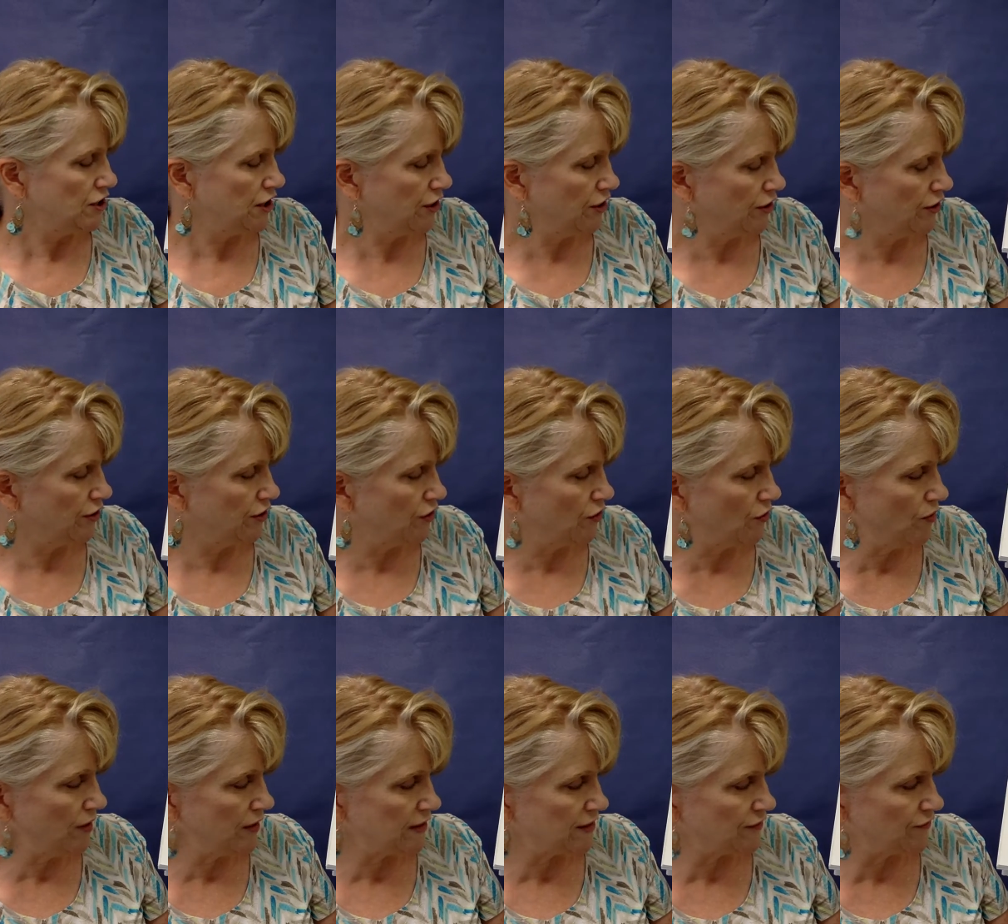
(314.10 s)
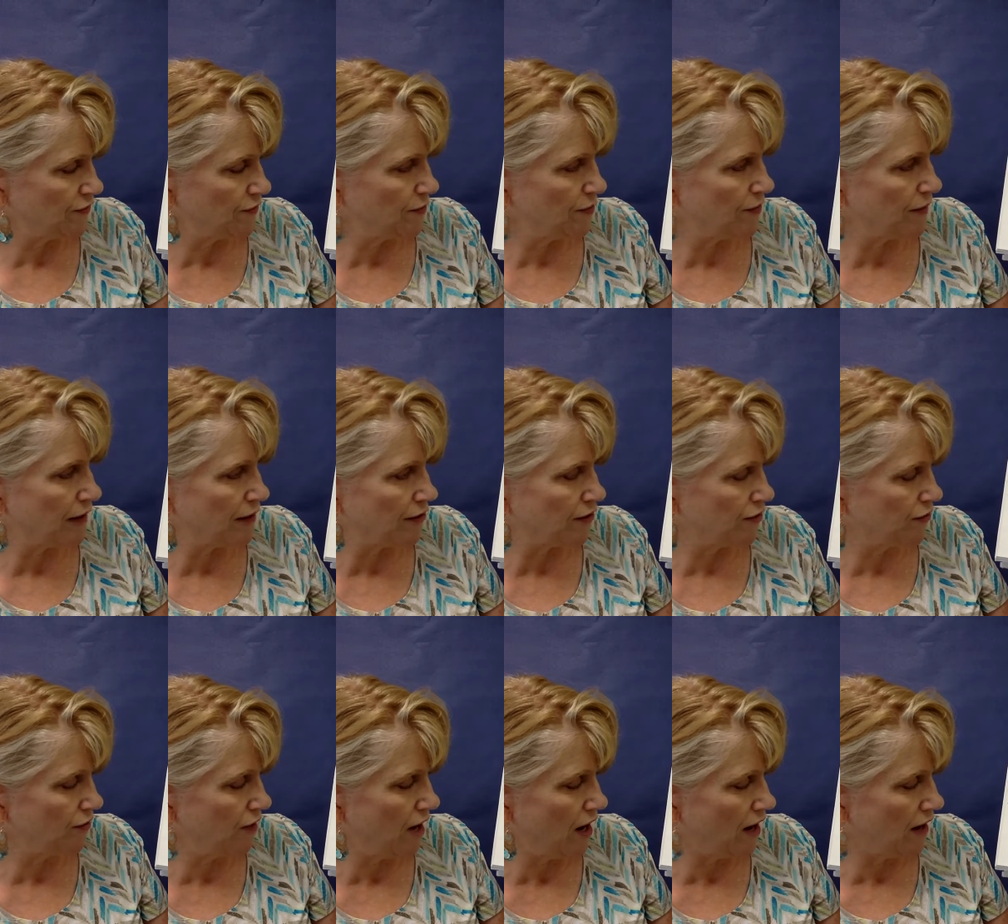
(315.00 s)
She heard a noise from around
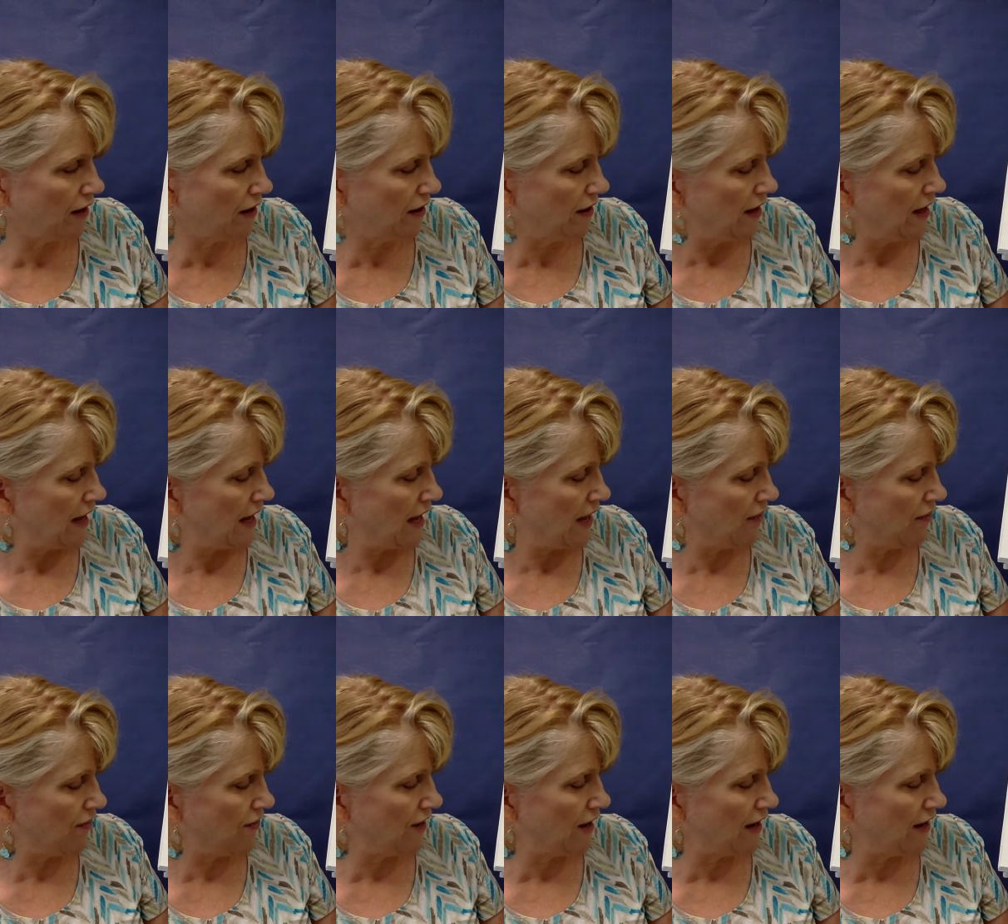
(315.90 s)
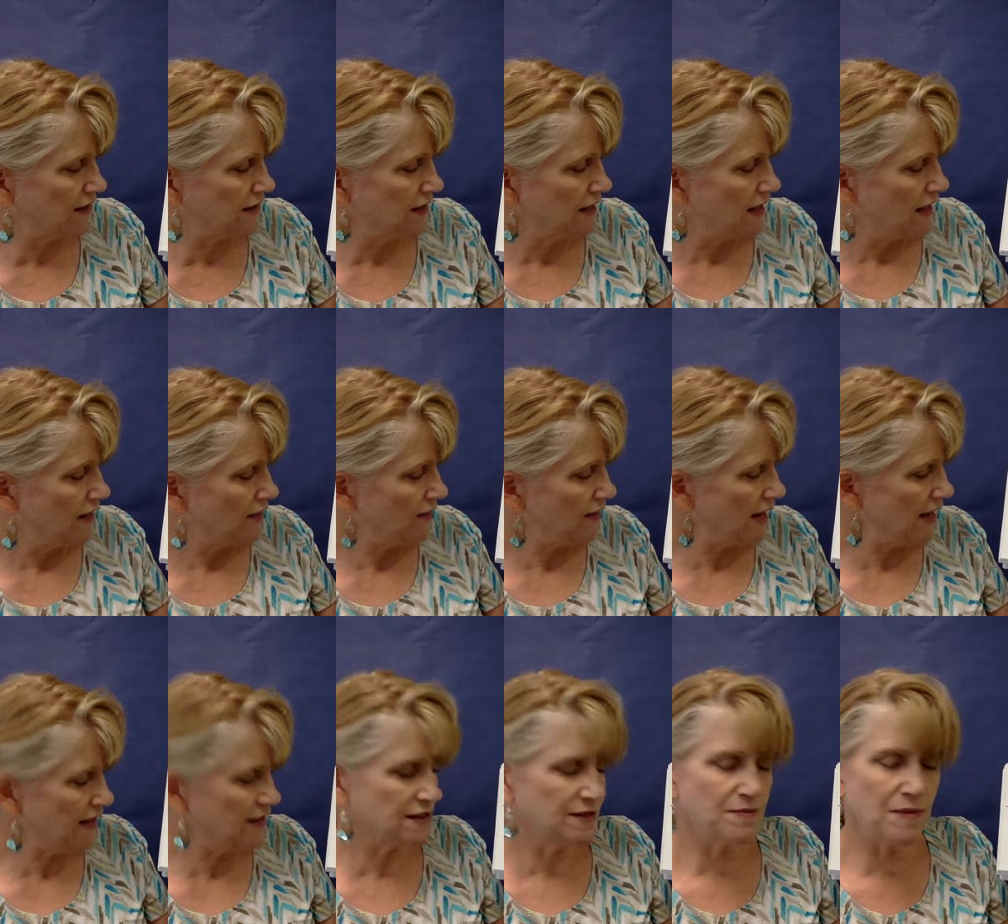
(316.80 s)
a rock and thought,
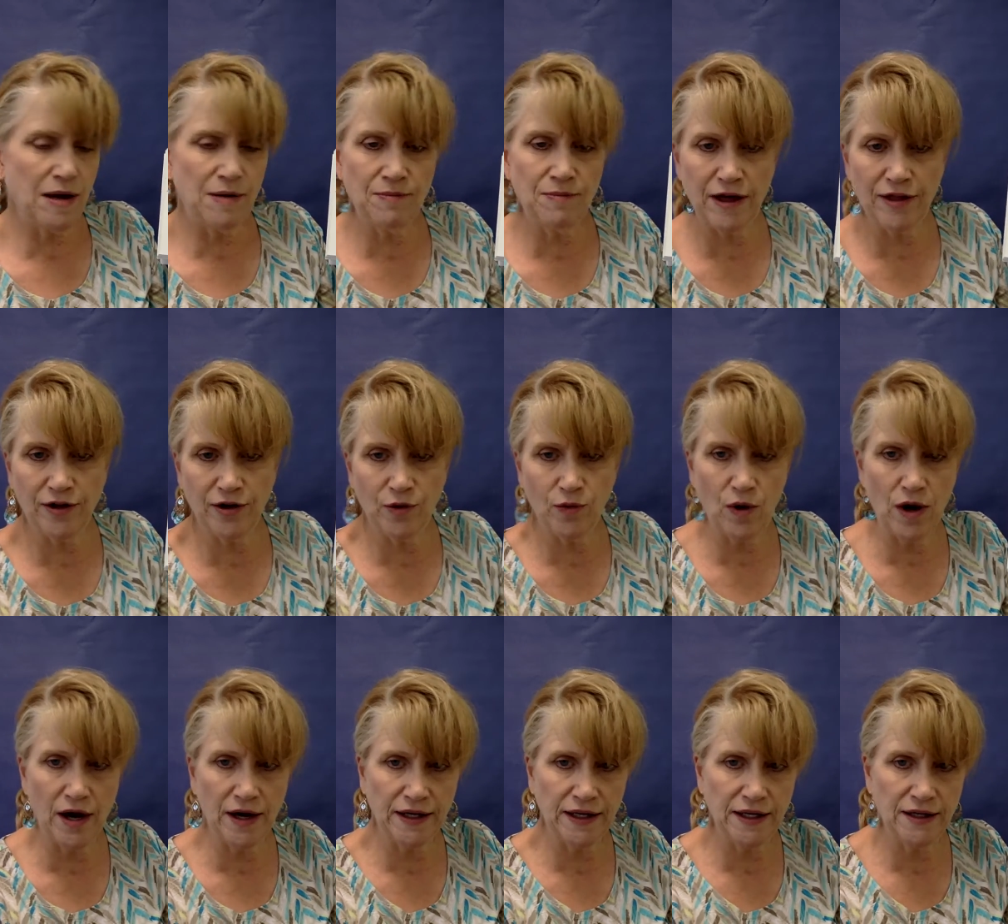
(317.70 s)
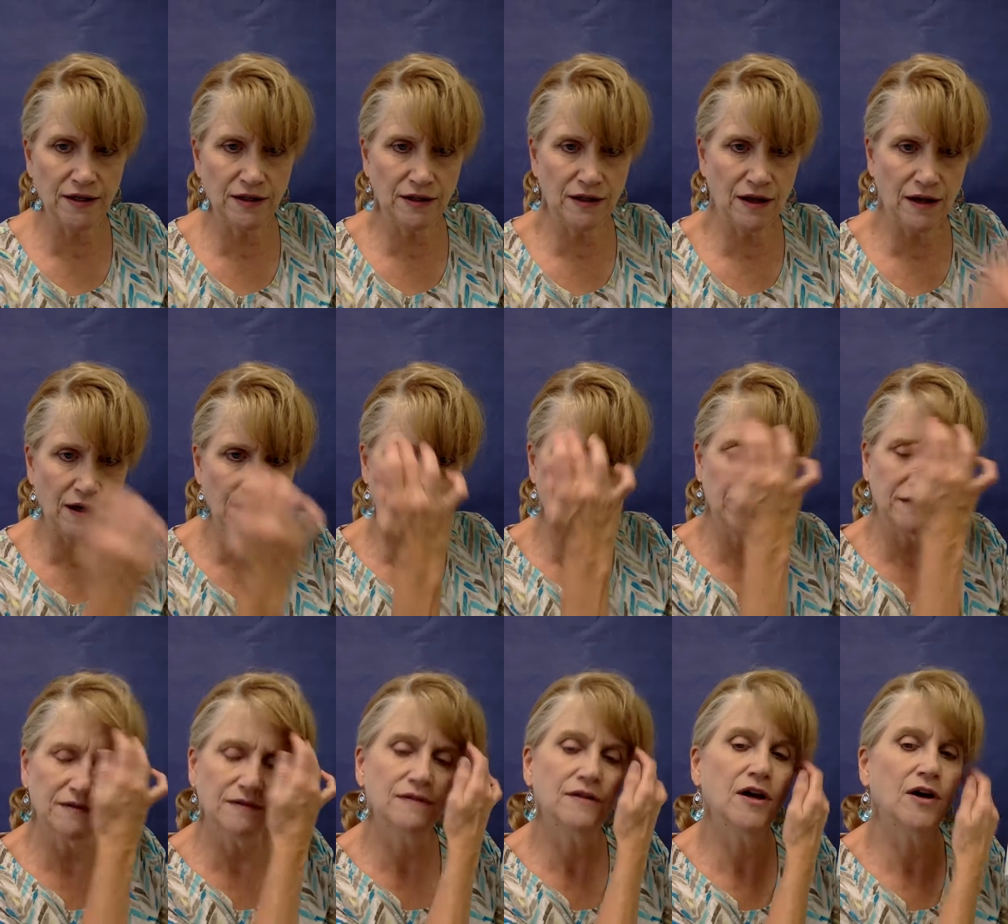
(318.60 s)
"That is my mother walking along."
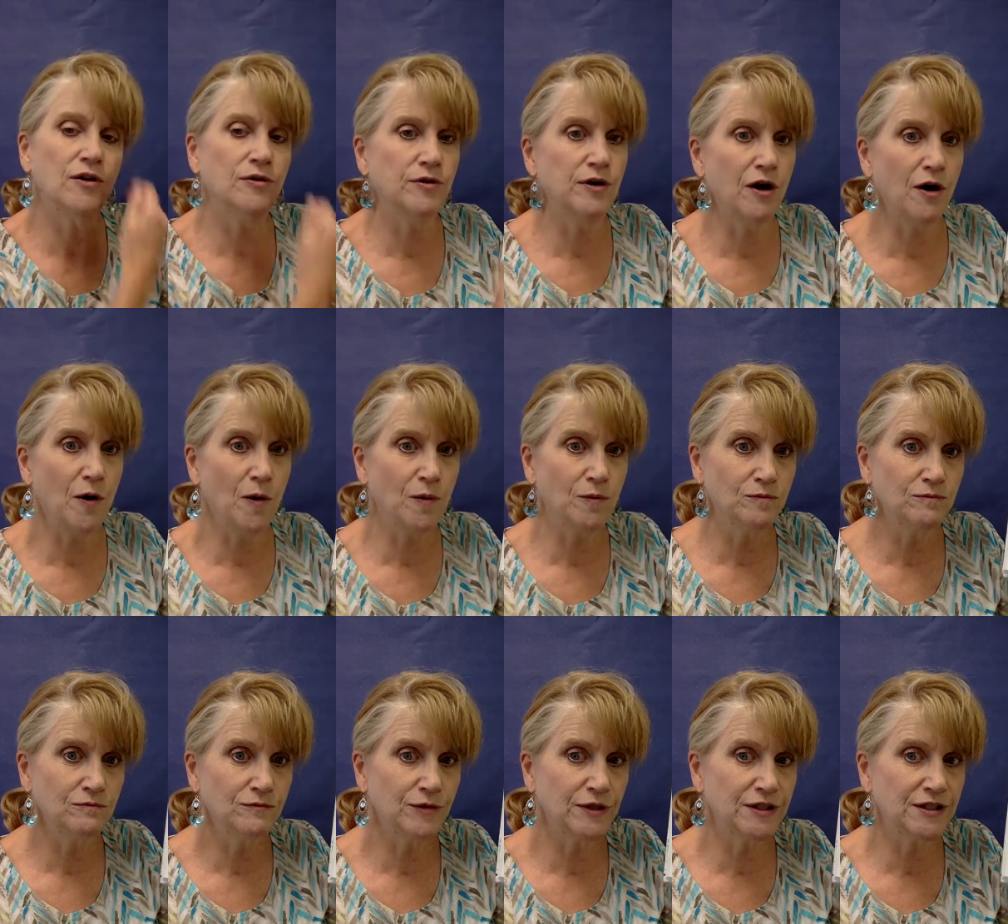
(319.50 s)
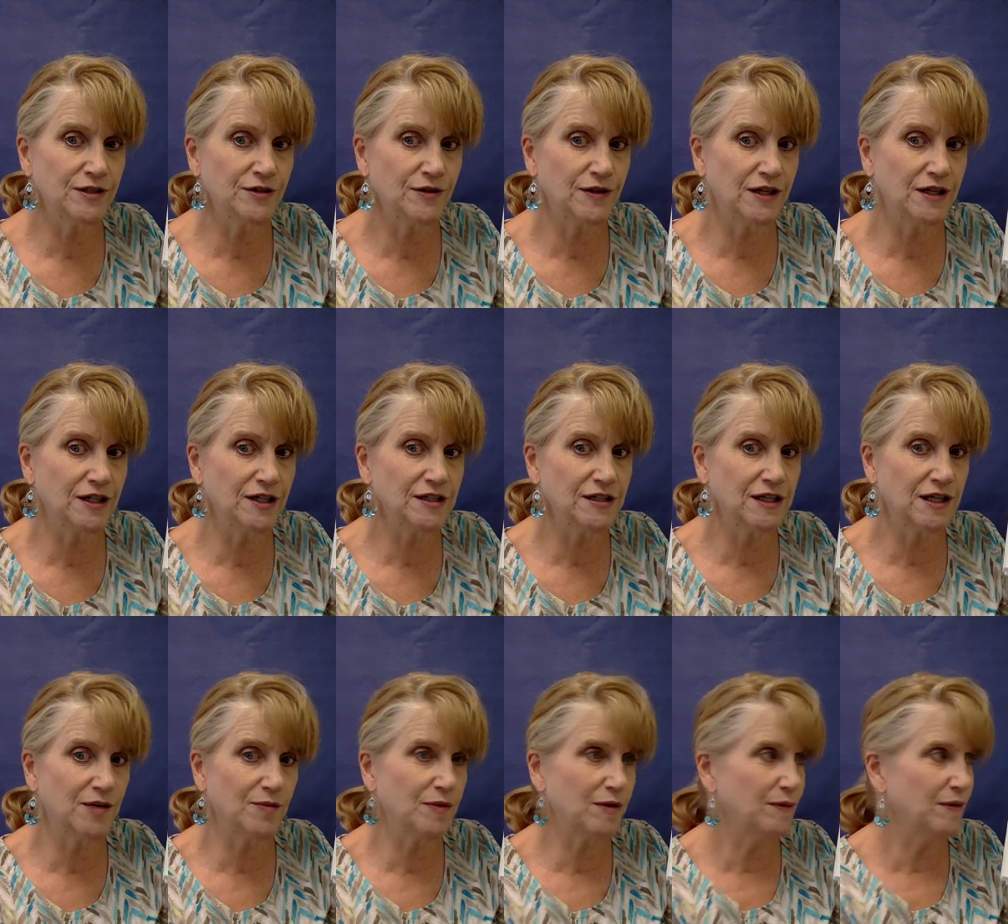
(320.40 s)
Oh no, what do you think
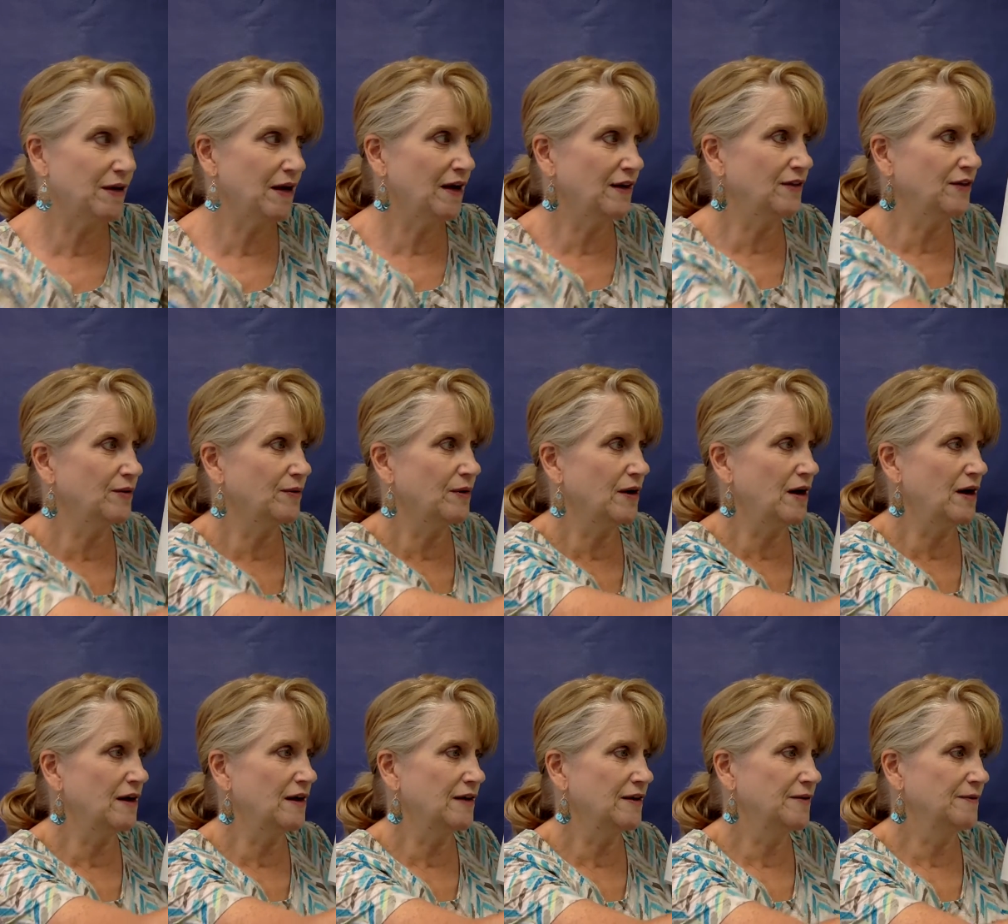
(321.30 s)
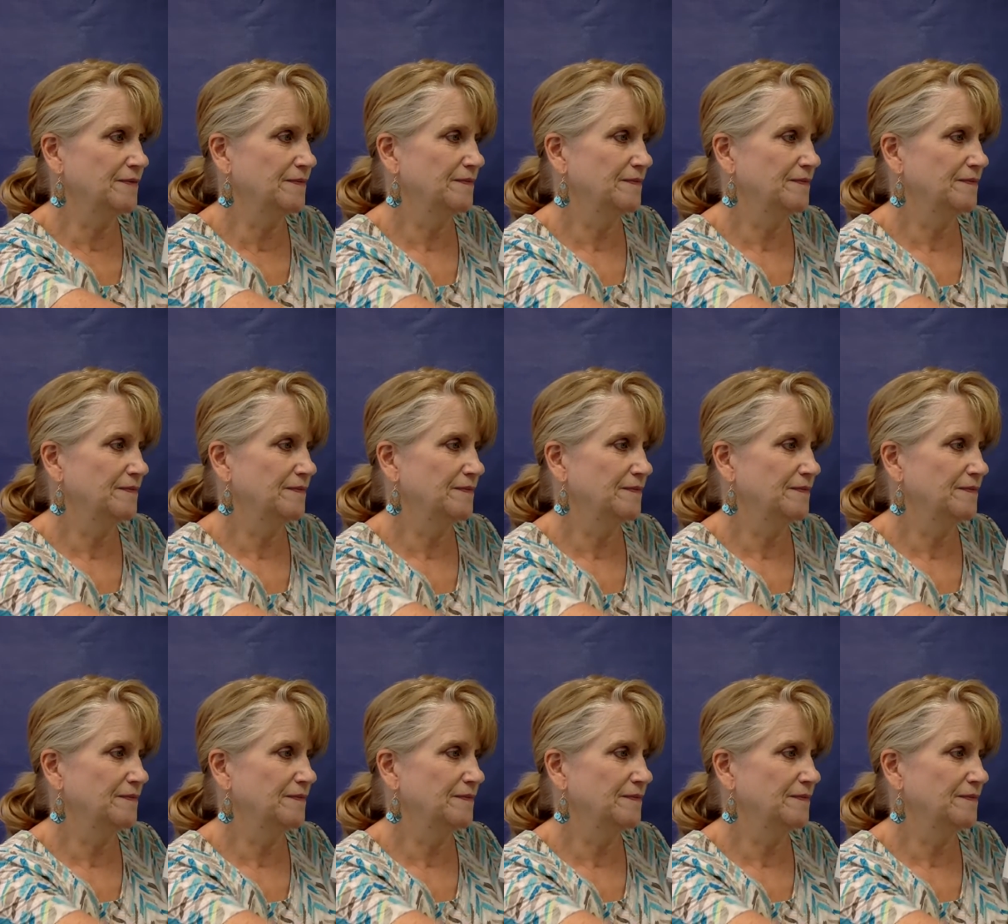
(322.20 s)
is going to be behind the rock?